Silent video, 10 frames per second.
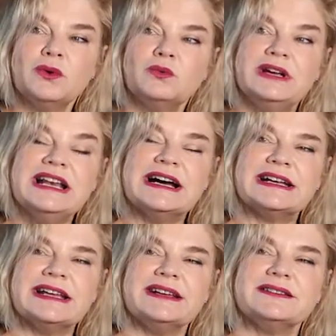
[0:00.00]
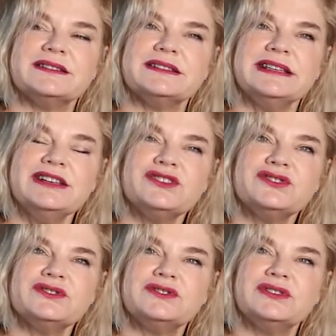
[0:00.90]
We like
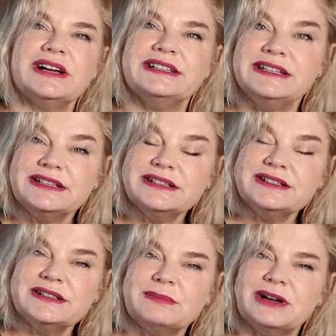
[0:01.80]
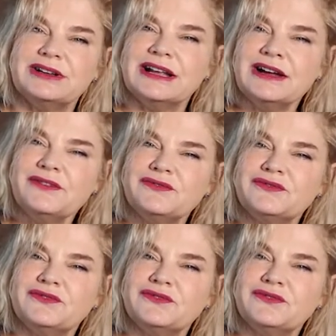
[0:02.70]
existential ideas about life.